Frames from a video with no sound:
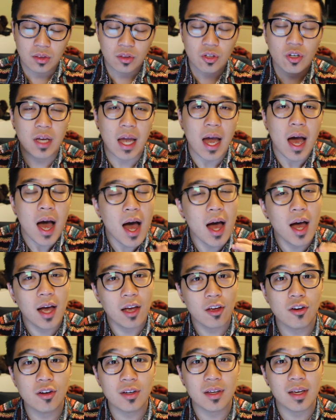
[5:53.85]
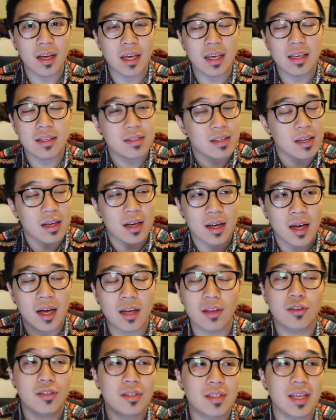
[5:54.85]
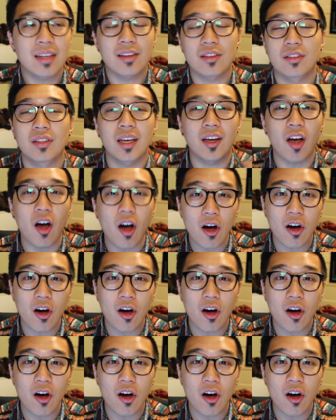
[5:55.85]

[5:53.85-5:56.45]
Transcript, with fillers: look, Hayoung is Hayoung's getting like